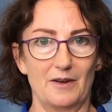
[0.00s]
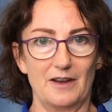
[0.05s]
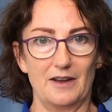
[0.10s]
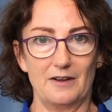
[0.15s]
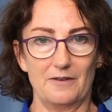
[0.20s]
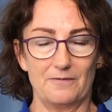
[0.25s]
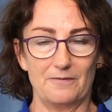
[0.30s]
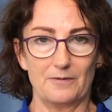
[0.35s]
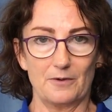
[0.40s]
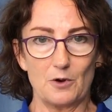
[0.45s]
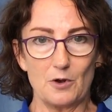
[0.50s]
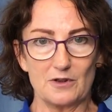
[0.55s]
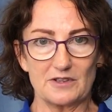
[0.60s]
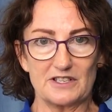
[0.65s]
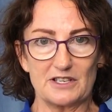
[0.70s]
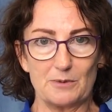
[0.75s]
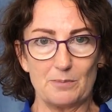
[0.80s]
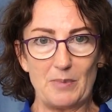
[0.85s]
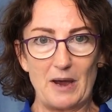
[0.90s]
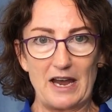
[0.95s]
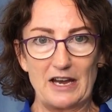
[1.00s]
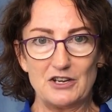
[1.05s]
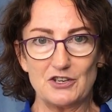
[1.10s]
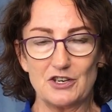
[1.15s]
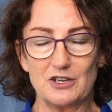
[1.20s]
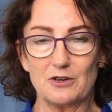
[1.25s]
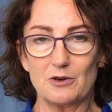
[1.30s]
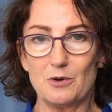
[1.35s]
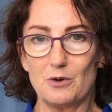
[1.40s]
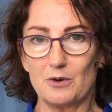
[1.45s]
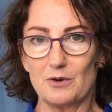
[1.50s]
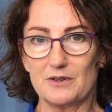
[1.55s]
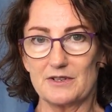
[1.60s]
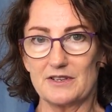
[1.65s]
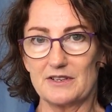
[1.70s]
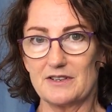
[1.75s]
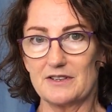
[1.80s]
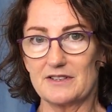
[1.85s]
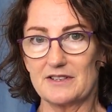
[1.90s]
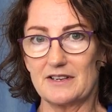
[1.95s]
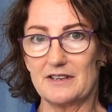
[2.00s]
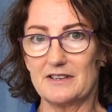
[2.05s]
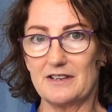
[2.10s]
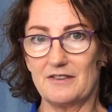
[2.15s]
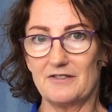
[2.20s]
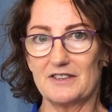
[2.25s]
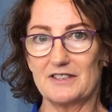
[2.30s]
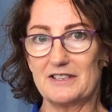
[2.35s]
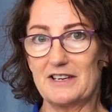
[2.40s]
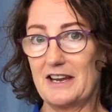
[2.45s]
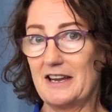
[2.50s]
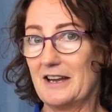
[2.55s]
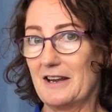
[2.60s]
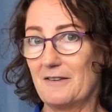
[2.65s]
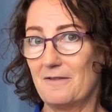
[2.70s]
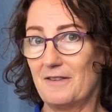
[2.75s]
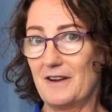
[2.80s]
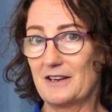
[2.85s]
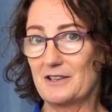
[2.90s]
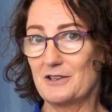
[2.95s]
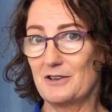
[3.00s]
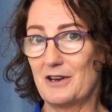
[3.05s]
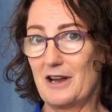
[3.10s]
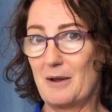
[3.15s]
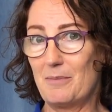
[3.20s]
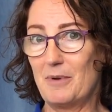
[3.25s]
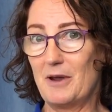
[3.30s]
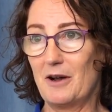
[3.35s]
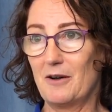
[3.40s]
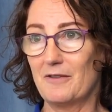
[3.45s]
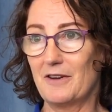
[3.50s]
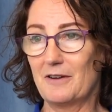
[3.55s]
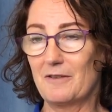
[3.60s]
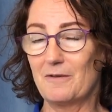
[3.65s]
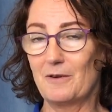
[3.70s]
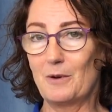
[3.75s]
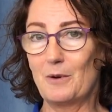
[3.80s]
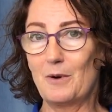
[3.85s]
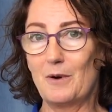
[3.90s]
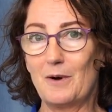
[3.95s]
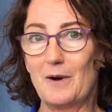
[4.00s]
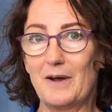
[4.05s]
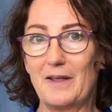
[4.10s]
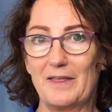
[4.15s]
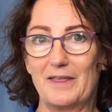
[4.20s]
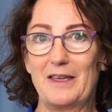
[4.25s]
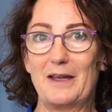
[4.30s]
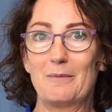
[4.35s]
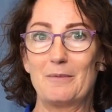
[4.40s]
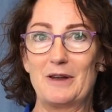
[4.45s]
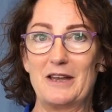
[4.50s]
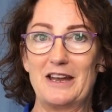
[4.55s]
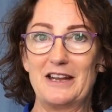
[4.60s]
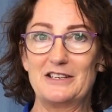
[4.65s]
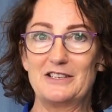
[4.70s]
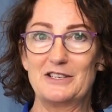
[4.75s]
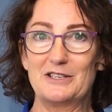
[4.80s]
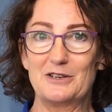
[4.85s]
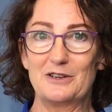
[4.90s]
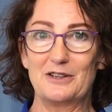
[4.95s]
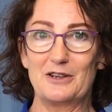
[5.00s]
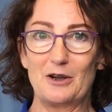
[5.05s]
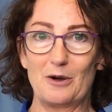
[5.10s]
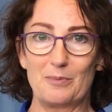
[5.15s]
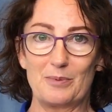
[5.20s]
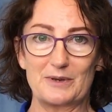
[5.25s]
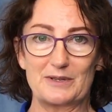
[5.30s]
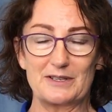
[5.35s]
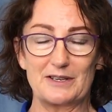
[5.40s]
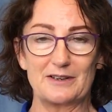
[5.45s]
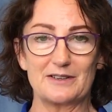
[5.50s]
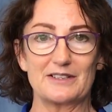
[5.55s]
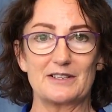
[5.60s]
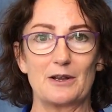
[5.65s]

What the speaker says: if constipation causes a devastating effect on our pelvic floor, then we need to do the opposite.